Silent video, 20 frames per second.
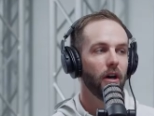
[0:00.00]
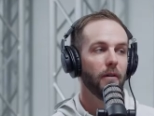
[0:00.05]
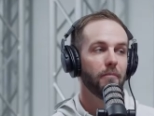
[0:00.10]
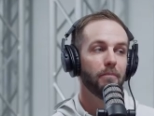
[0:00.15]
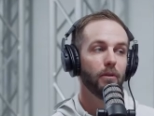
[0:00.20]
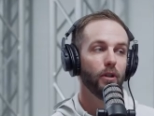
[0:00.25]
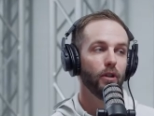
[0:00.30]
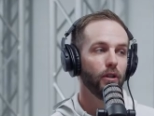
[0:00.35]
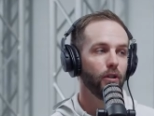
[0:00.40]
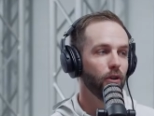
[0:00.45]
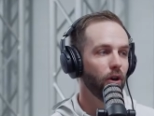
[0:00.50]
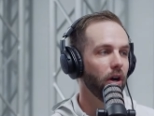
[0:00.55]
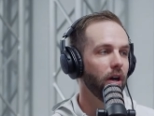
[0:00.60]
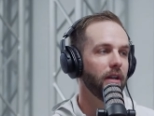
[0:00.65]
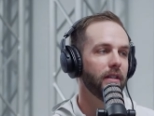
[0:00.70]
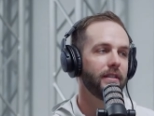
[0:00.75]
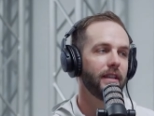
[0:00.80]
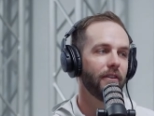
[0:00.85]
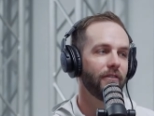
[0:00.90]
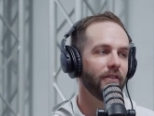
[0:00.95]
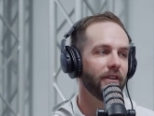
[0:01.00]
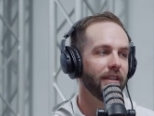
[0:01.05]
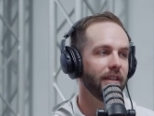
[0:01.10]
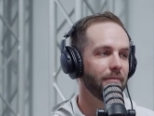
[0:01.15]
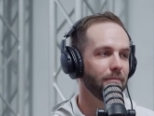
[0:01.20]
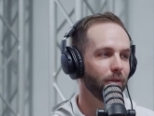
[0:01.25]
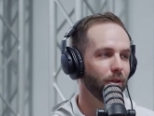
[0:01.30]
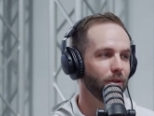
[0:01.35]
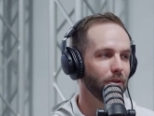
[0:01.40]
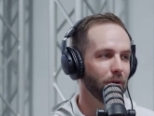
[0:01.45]
blue. Oh. Definitely
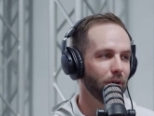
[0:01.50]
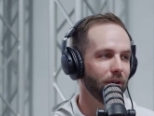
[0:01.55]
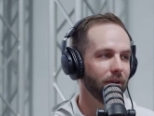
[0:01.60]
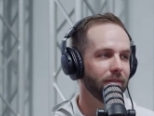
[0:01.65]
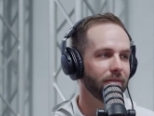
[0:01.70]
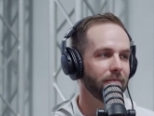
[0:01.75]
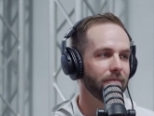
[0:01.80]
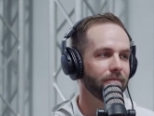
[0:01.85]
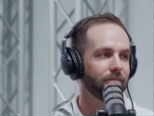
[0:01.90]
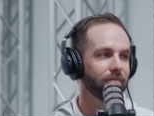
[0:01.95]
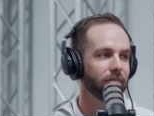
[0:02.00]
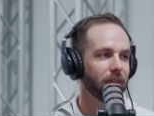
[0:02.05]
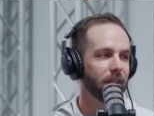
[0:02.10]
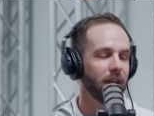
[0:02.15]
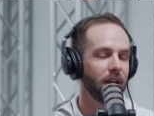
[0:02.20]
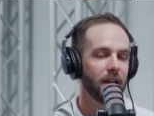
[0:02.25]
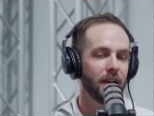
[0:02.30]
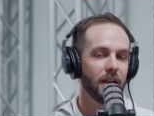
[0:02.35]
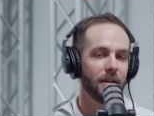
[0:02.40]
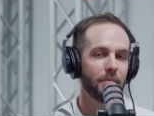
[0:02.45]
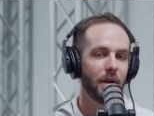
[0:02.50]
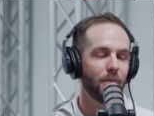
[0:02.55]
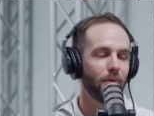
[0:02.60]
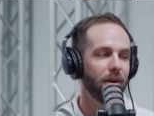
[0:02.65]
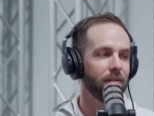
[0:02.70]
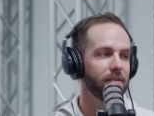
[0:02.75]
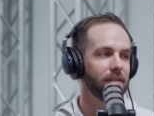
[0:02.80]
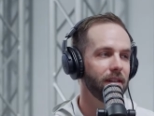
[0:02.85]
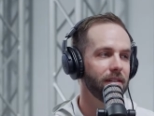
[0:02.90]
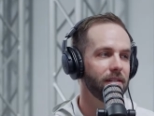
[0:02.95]
blue. Why blue? Uh, my wife
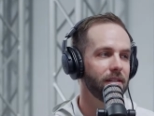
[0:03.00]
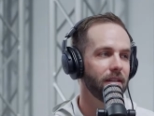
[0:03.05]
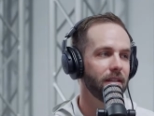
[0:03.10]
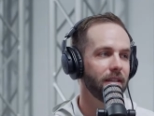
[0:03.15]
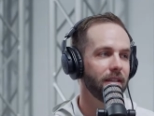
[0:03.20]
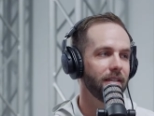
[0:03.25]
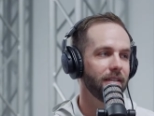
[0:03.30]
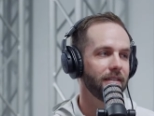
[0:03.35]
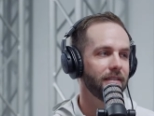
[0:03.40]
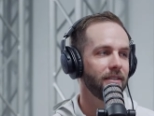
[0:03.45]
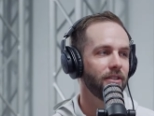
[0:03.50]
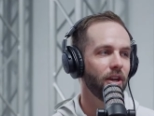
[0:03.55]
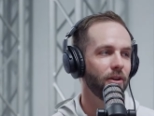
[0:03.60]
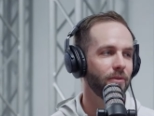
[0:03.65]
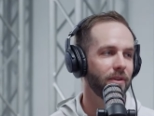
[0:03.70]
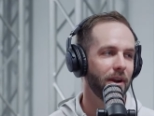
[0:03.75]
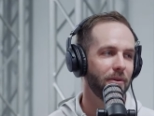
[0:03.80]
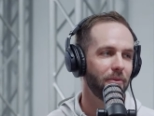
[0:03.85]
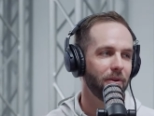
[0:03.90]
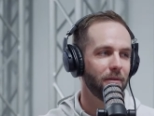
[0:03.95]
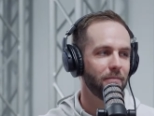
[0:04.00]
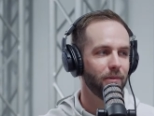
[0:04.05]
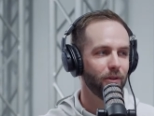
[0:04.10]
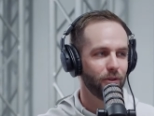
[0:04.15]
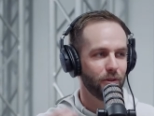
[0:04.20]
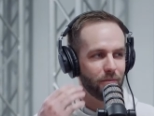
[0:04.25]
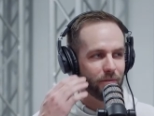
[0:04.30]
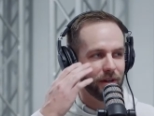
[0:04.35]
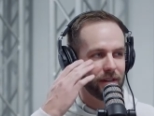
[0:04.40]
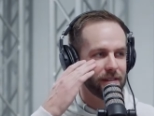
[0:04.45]
says it. You know, when I wear blue,
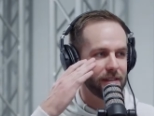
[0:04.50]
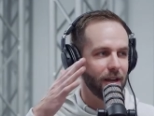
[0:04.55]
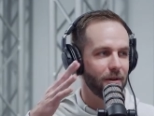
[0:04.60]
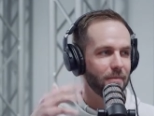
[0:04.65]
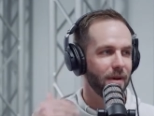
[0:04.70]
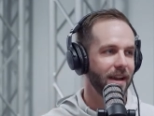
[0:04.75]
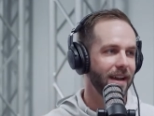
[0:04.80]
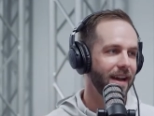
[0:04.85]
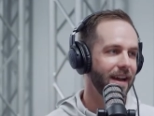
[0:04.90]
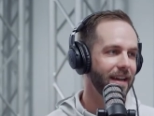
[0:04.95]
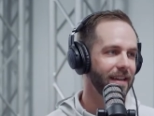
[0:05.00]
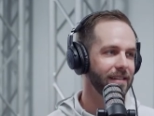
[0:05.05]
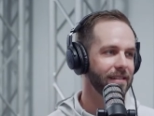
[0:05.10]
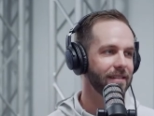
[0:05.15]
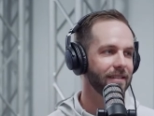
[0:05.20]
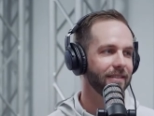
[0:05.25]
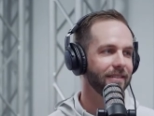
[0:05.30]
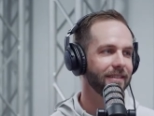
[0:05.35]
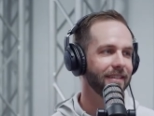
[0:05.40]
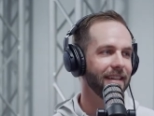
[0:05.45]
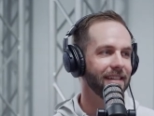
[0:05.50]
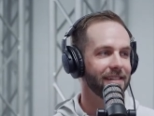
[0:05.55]
it brings out my it, eyes. It makes your eyes it's,